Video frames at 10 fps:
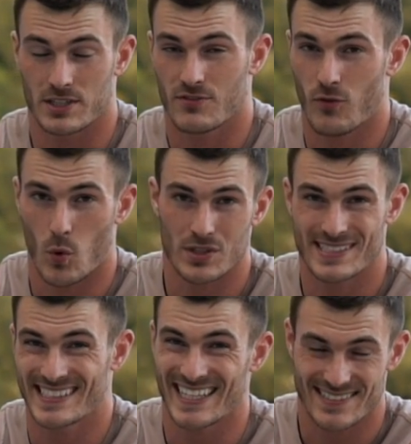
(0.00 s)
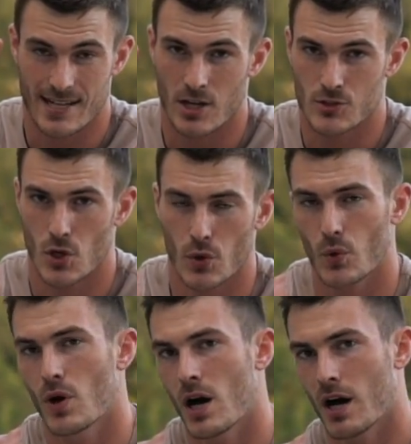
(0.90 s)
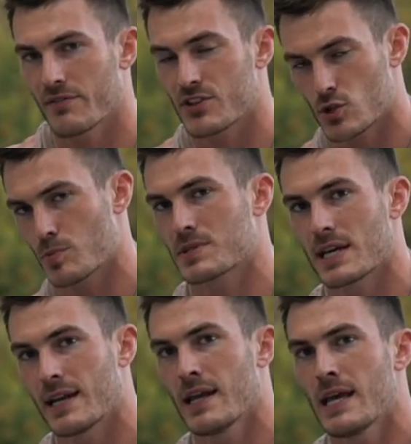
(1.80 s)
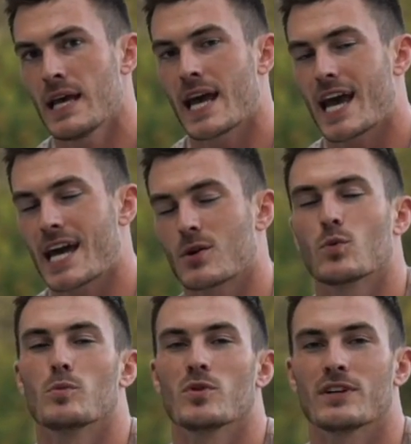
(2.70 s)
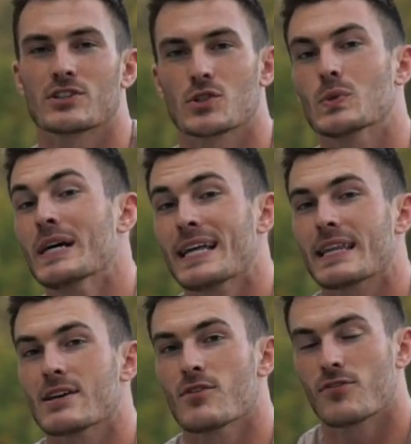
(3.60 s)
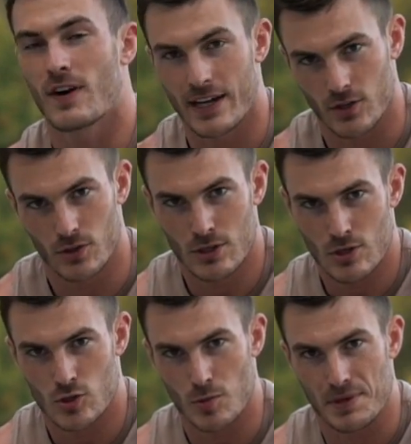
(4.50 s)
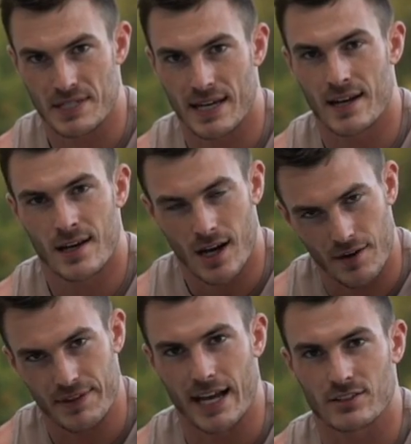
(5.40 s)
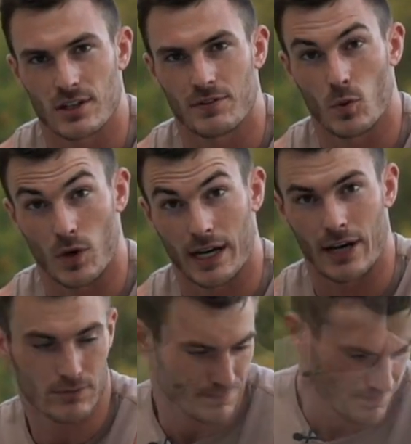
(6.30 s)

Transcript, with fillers: that's four sets total of the superset, and we'll move into the final superset of the ex of the workout,